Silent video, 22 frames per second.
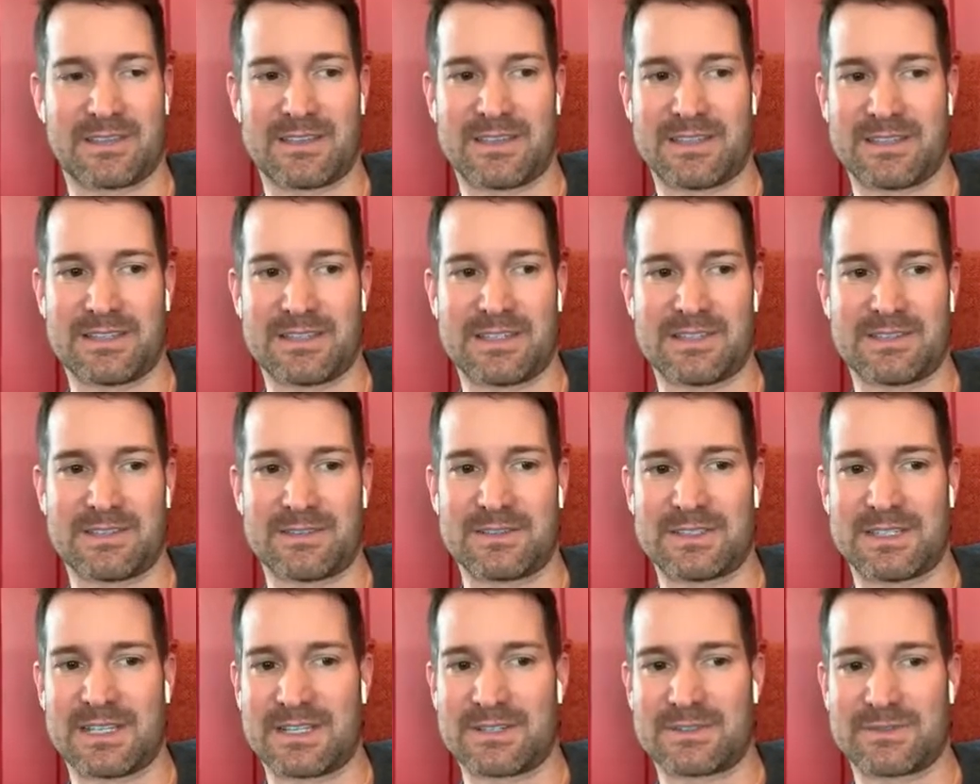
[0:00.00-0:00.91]
that he's on
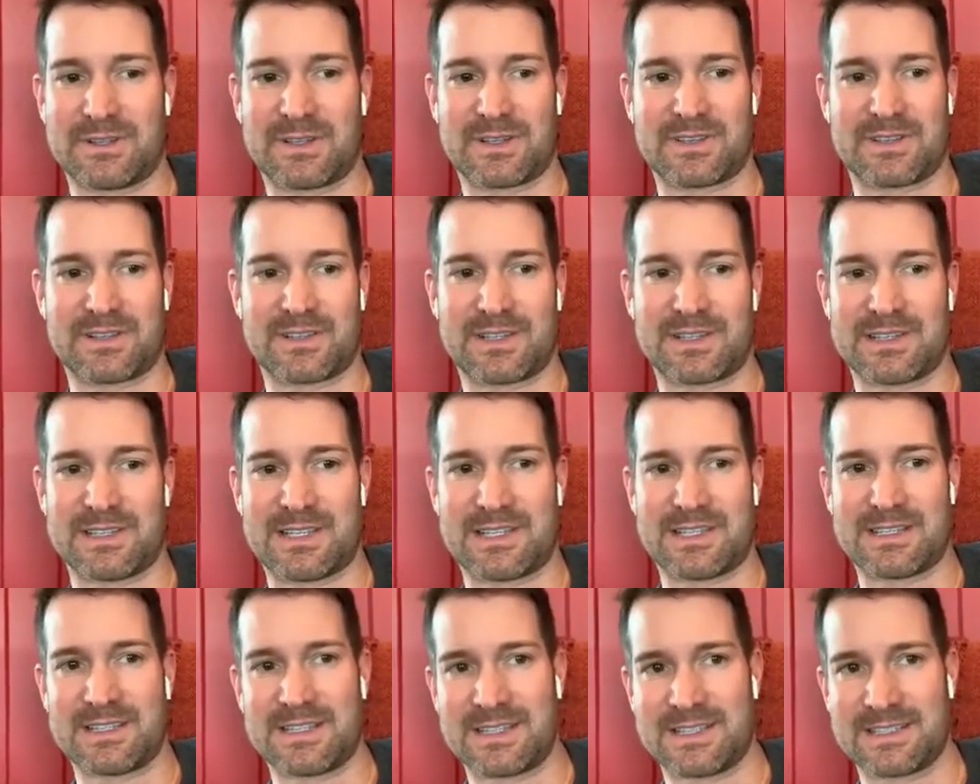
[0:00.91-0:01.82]
Dentrix and it
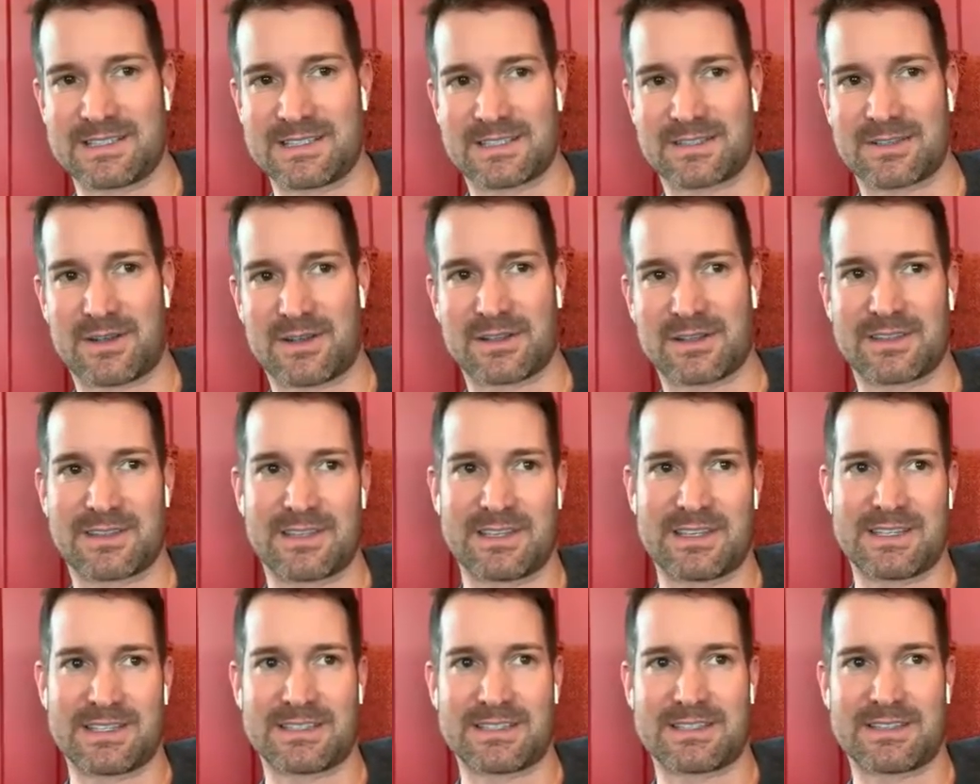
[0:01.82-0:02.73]
needs this to talk to
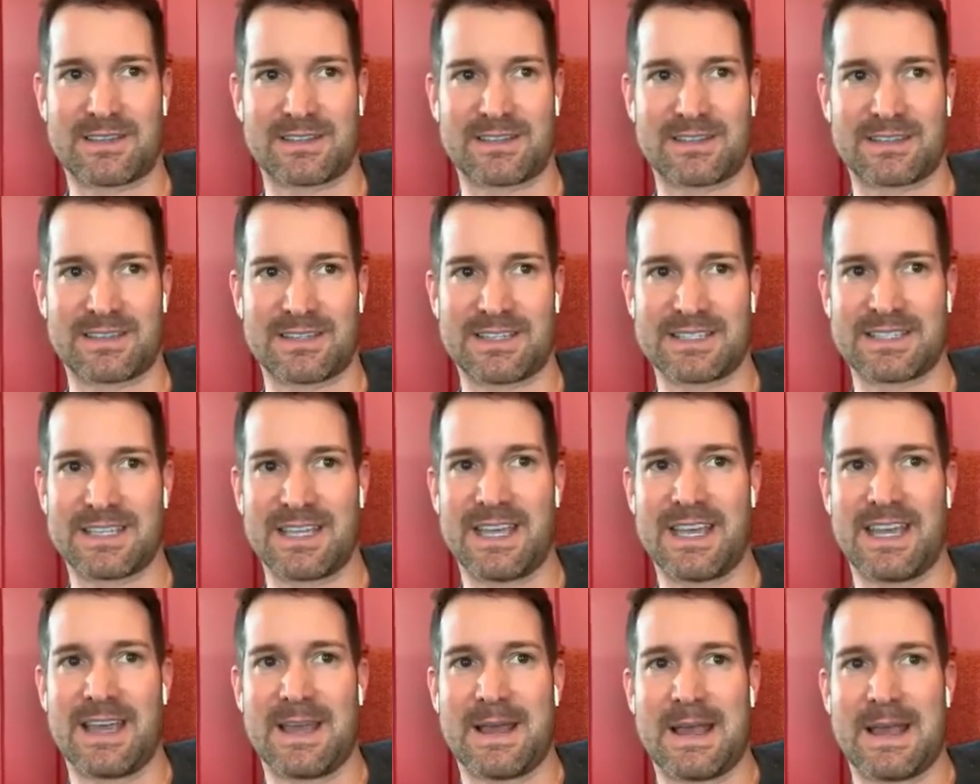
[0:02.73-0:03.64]
this to talk to this.
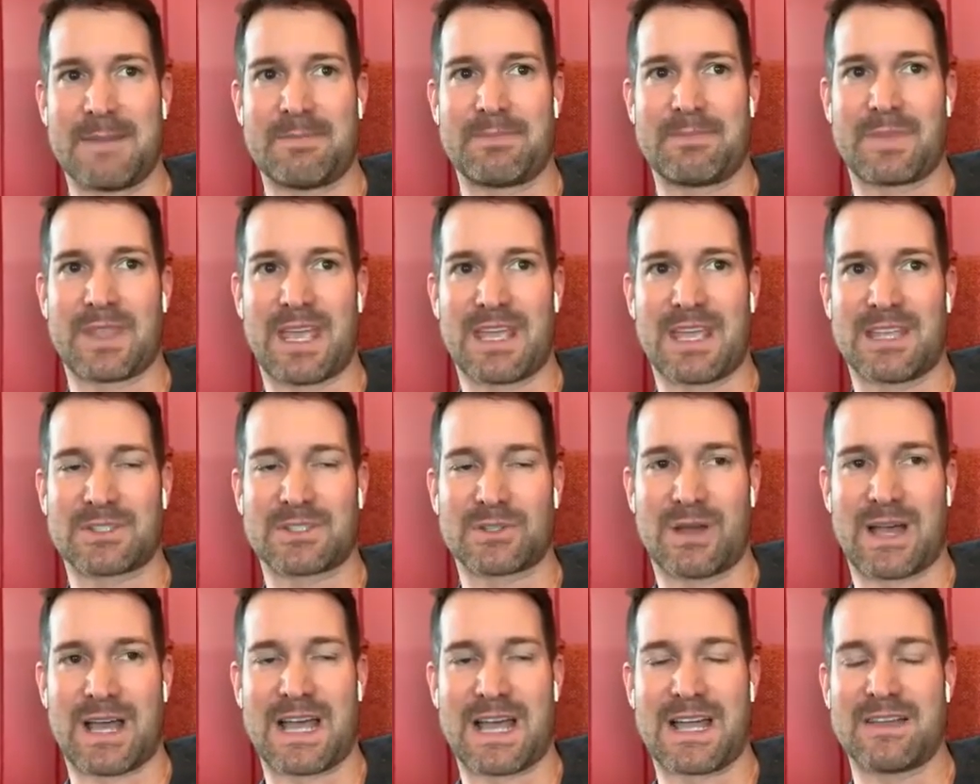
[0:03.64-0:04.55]
And
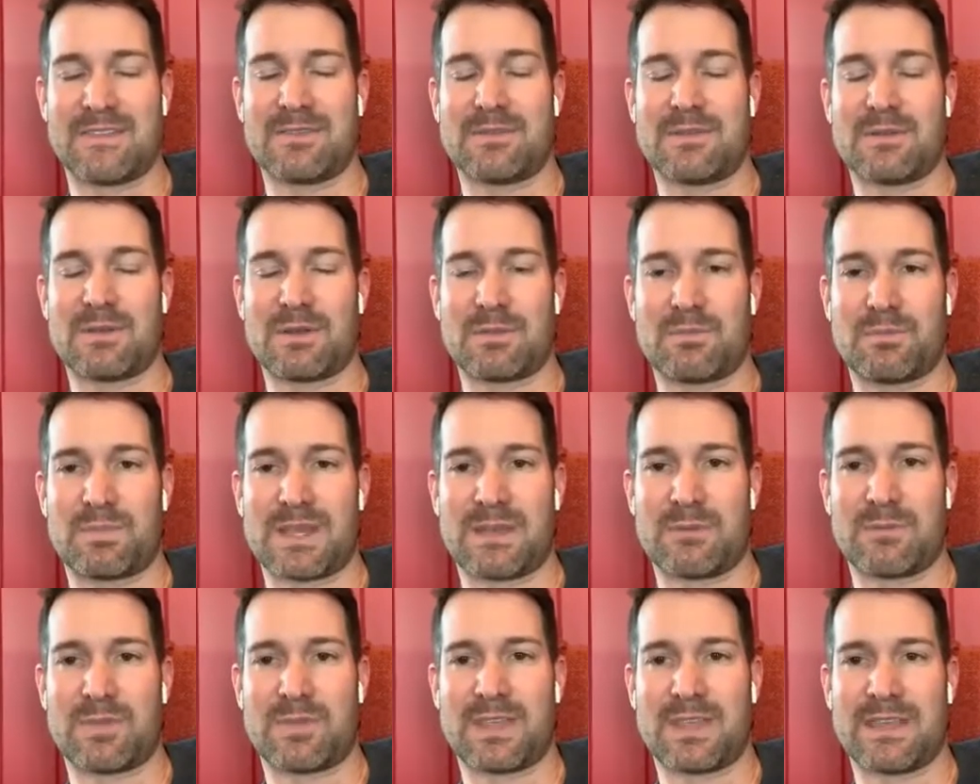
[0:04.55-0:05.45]
so
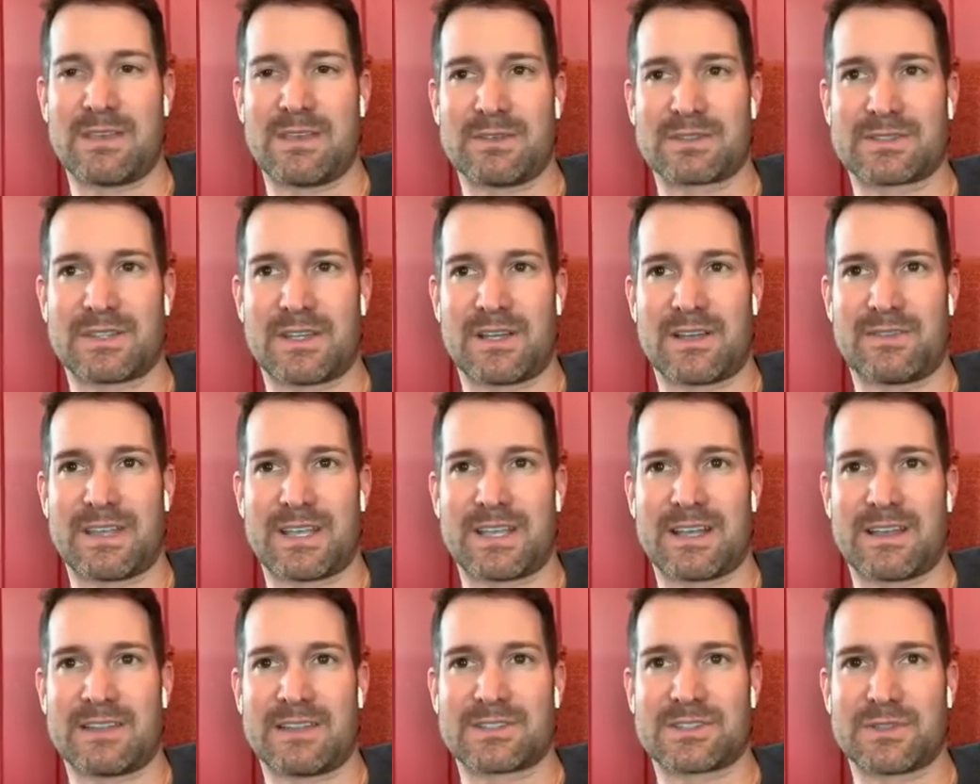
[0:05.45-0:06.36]
being with EagleSoft, I
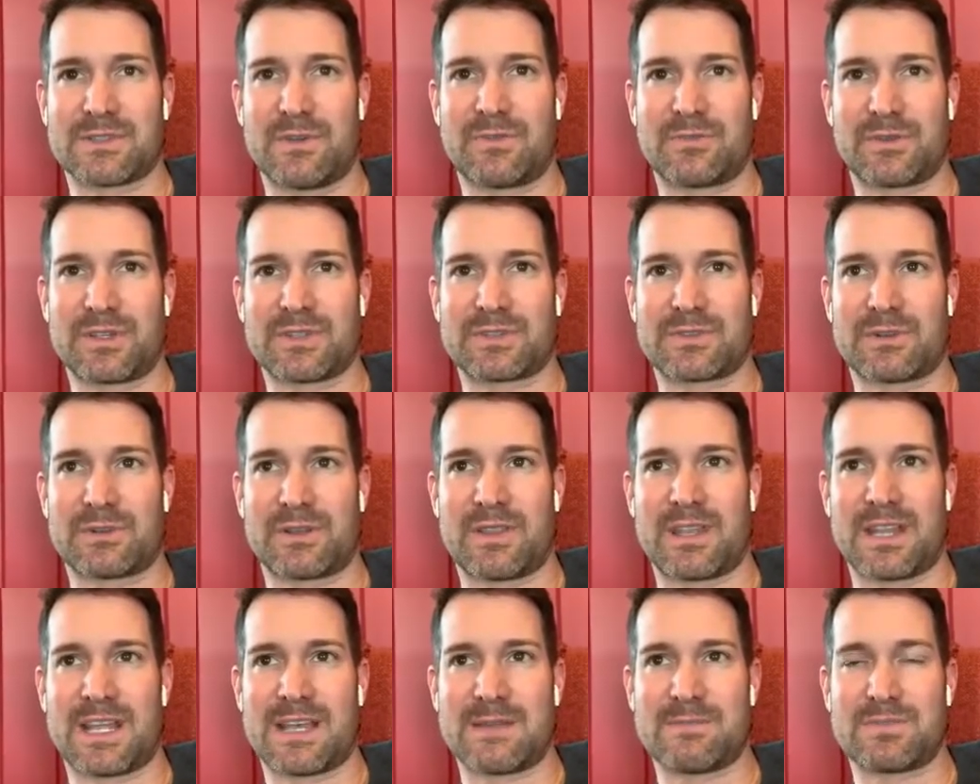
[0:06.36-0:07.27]
gotten so frustrated
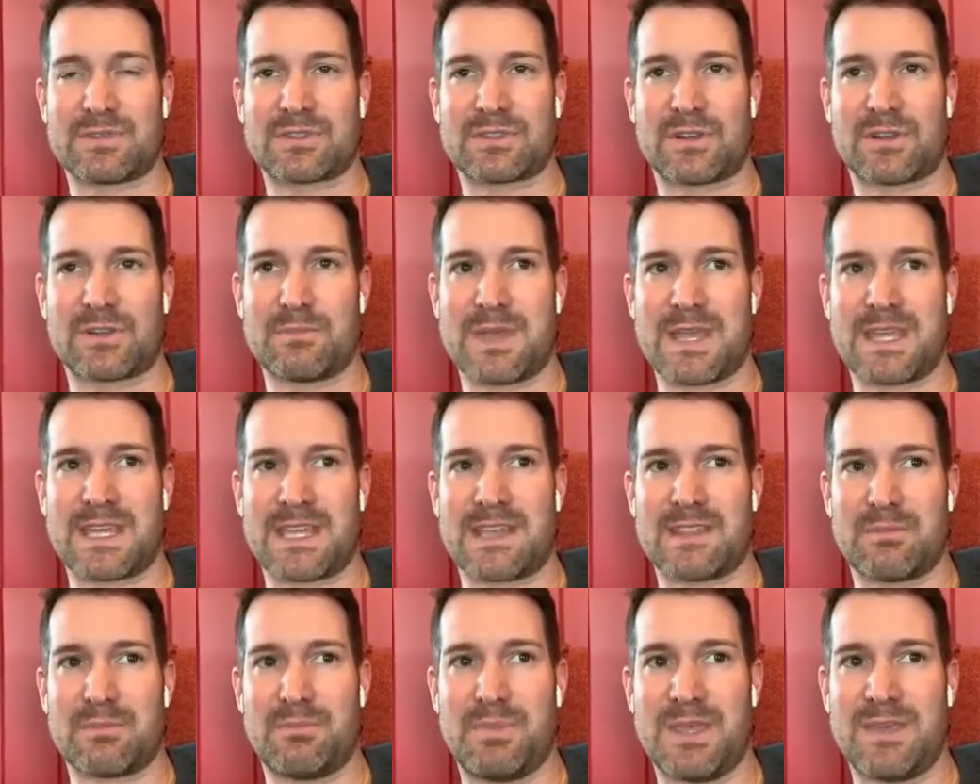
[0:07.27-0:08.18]
that I'm making
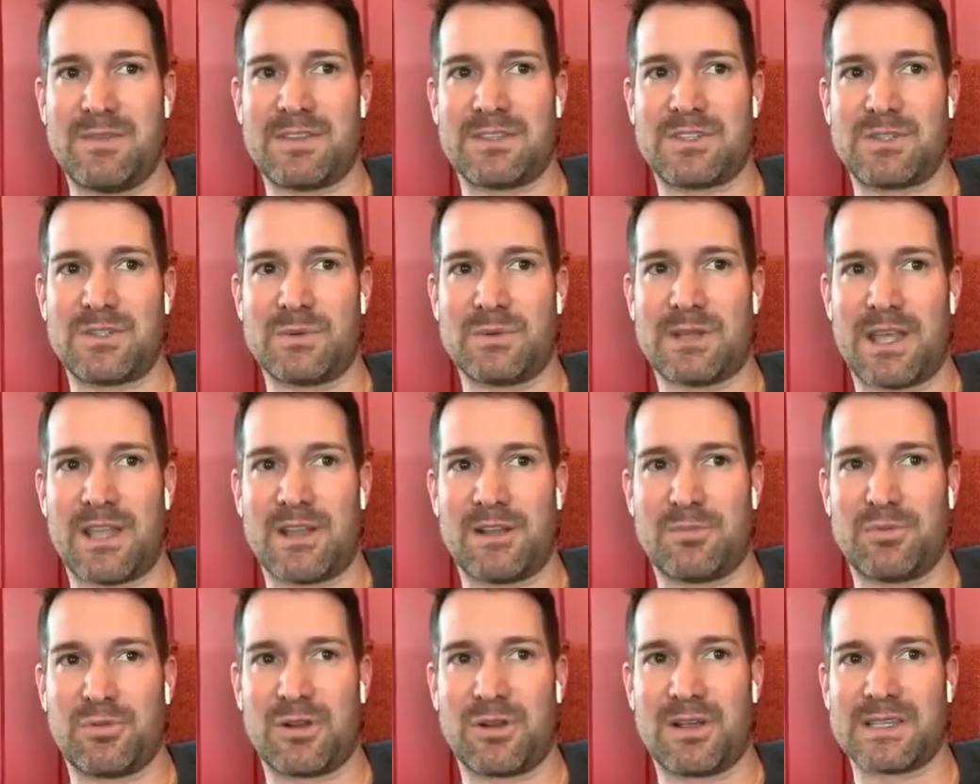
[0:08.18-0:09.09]
the pivot to an
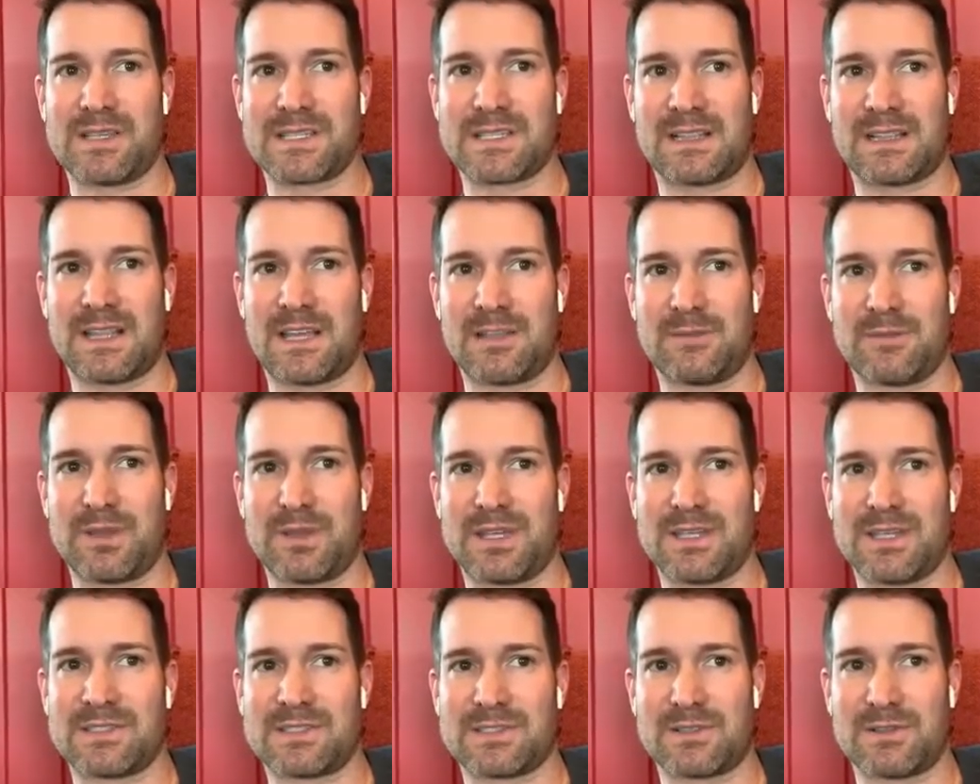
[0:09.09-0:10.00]
enterprise
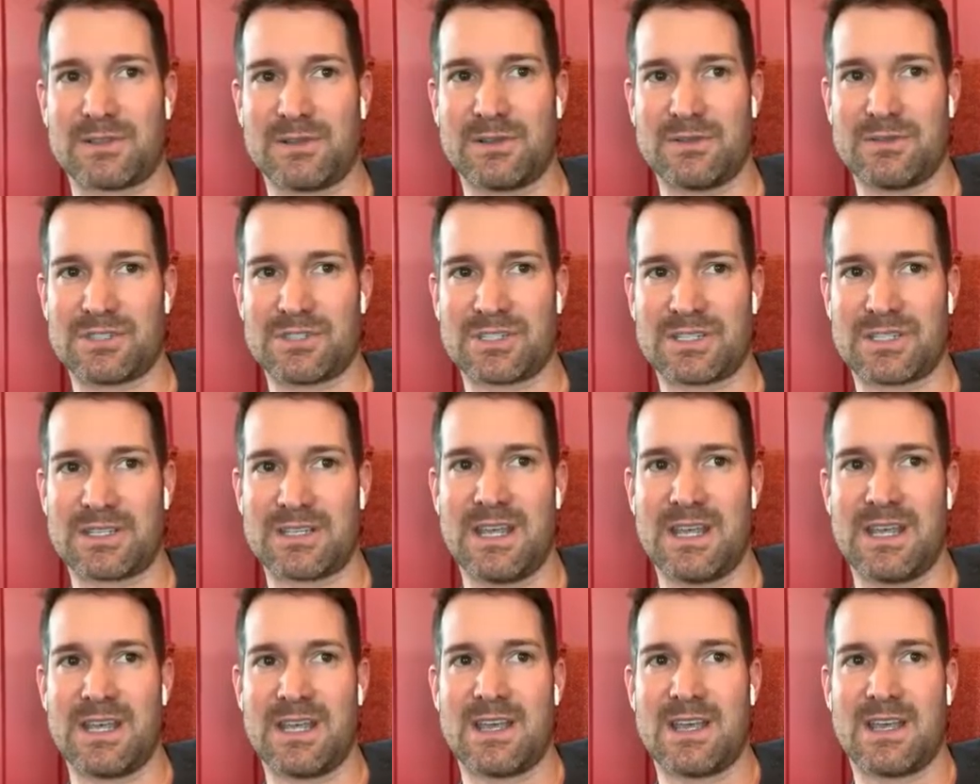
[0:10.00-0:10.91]
cloud-based solution,
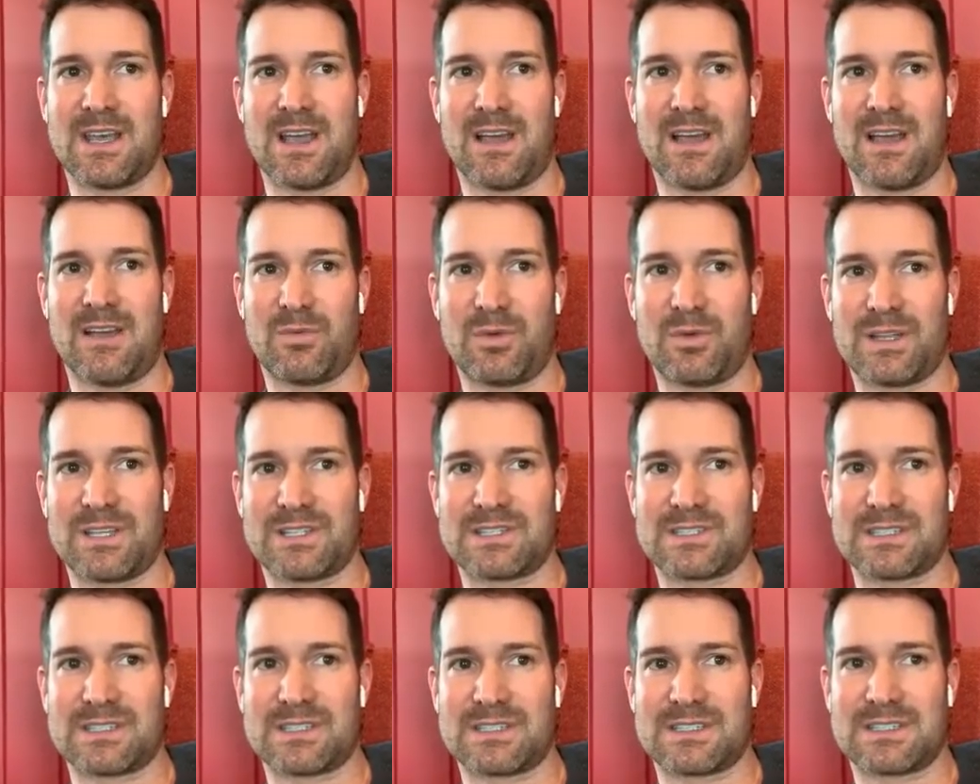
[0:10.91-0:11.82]
of
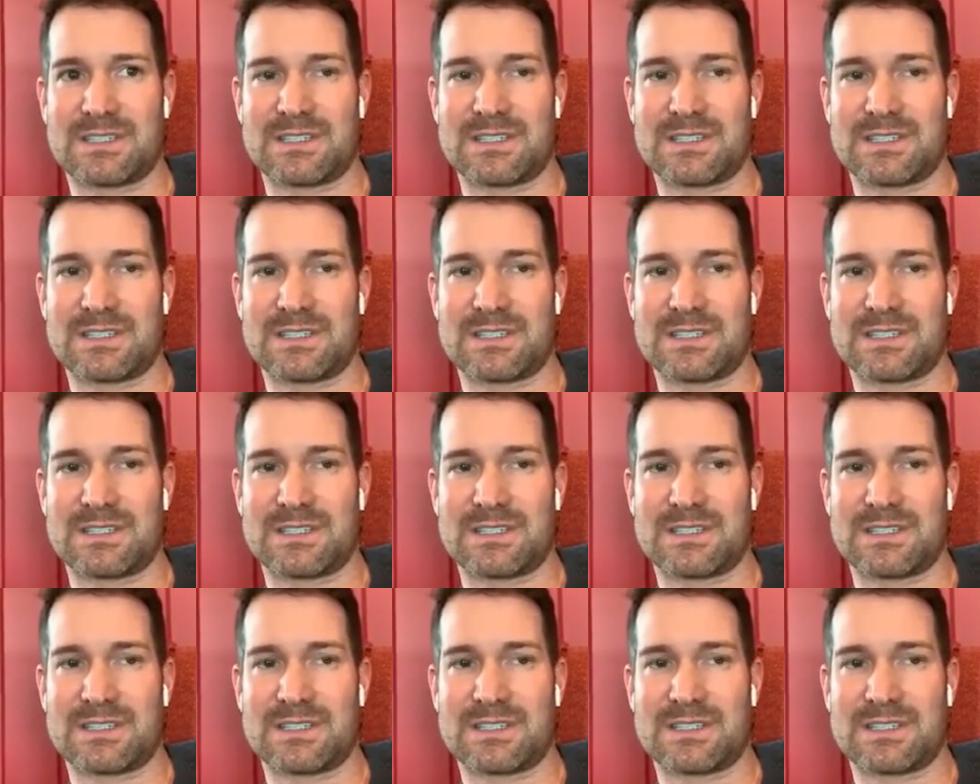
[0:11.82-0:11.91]
which